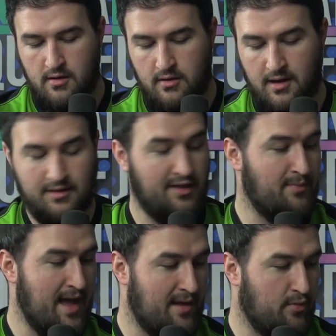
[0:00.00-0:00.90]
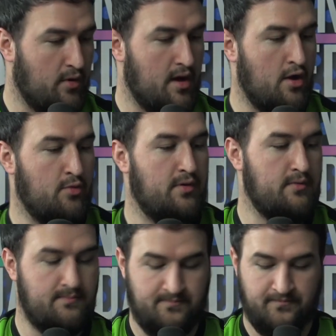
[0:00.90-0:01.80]
Get this bad boy
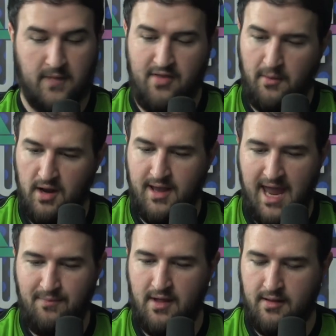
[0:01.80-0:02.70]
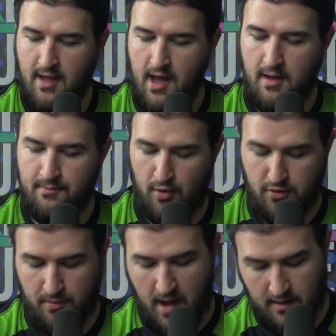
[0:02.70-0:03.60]
open. I think I'm going to keep this
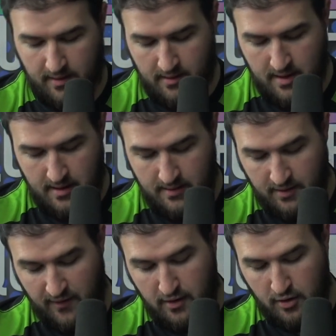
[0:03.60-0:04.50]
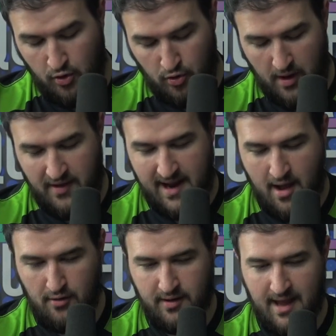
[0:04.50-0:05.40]
booster box. It's very cool. I think
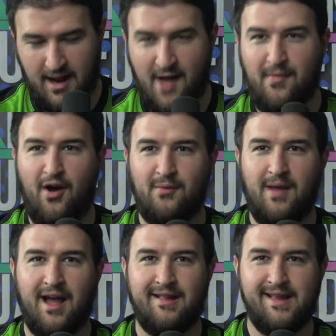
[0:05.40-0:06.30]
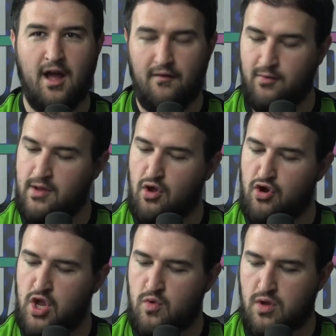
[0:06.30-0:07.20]
I'll set it up on my shelves, which are
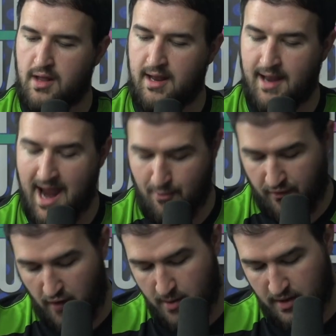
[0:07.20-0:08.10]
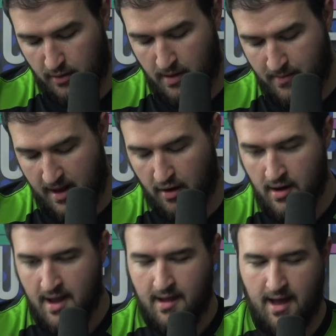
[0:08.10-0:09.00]
usually in camera frame a little bit better
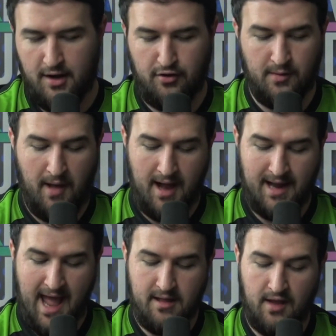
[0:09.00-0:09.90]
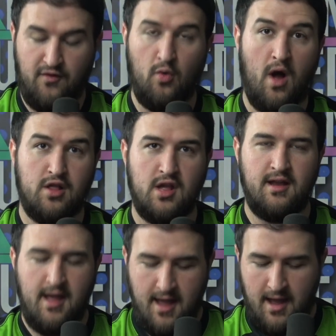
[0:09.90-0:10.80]
during the podcast if you watch
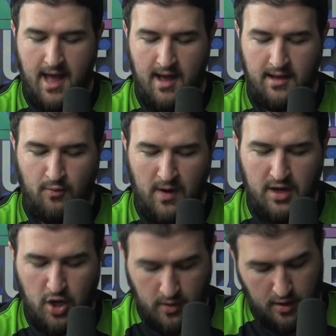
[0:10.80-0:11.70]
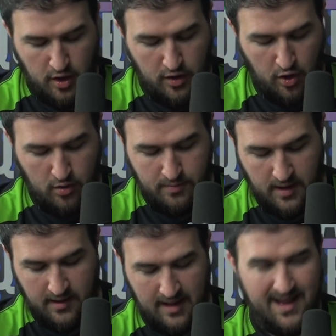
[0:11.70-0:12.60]
it. We do it on YouTube,
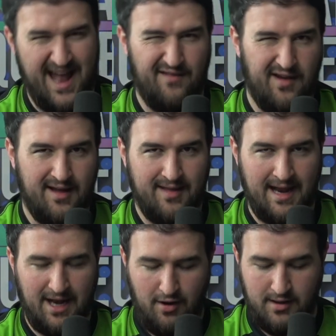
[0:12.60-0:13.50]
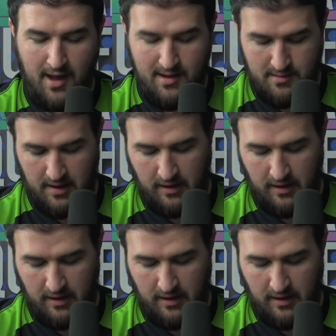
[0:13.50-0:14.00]
but it's kind of a secondary thought.